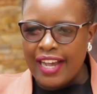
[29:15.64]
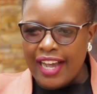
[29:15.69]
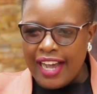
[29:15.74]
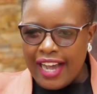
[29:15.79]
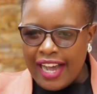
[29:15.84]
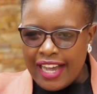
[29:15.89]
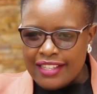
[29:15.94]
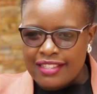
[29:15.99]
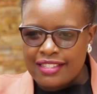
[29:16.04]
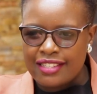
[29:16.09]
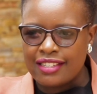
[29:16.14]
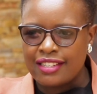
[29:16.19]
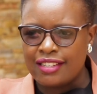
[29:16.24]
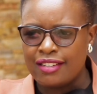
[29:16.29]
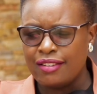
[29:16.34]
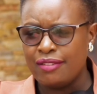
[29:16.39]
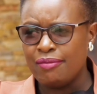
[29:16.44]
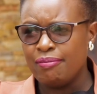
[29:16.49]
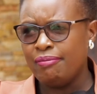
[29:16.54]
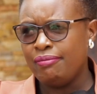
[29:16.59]
You
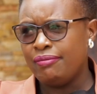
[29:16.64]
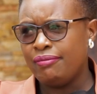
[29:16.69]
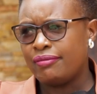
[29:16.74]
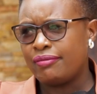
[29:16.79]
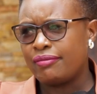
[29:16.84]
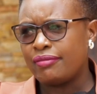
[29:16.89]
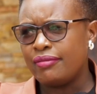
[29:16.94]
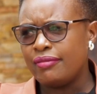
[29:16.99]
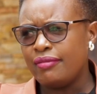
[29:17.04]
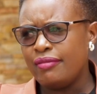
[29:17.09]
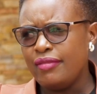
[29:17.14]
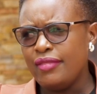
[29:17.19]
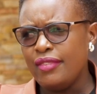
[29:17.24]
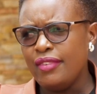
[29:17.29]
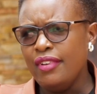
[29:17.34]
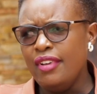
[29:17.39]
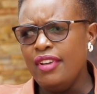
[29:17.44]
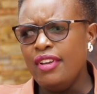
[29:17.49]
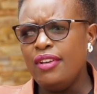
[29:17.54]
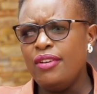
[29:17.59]
disrupt systems
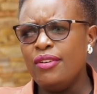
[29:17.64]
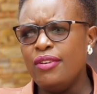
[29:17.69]
generally.